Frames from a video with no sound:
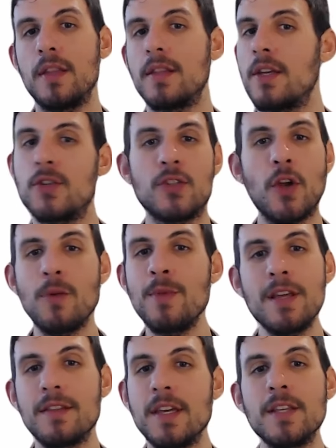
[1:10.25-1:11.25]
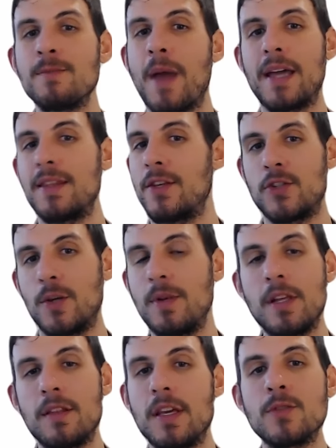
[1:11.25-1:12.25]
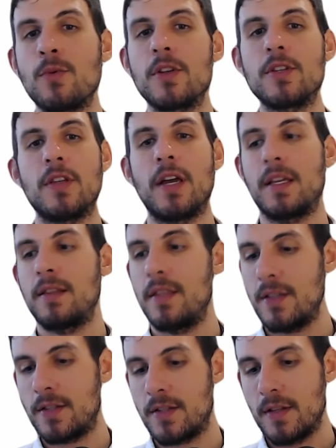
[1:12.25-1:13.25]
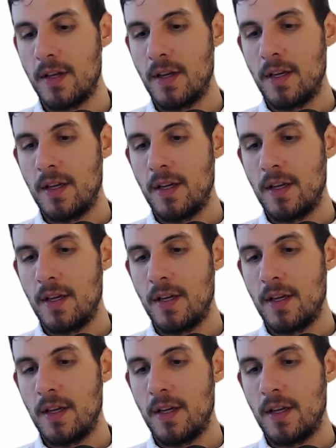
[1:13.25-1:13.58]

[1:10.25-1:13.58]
There's so many things, man. There's so many things where it's like this.